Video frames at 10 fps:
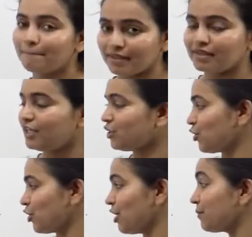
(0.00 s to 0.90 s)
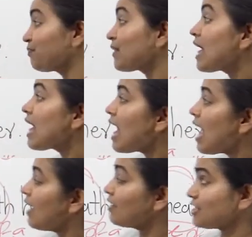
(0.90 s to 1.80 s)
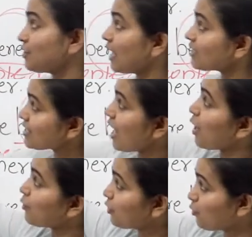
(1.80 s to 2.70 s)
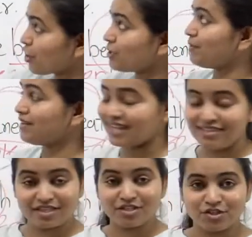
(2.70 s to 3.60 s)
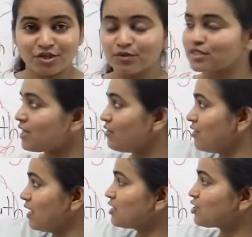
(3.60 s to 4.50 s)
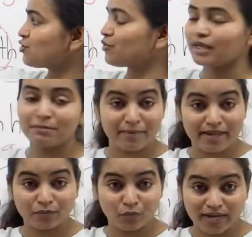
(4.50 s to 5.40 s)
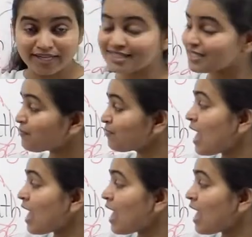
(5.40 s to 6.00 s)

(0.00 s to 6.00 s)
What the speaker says: beneath her. So that's how the word beneath is used in these 3 main ways.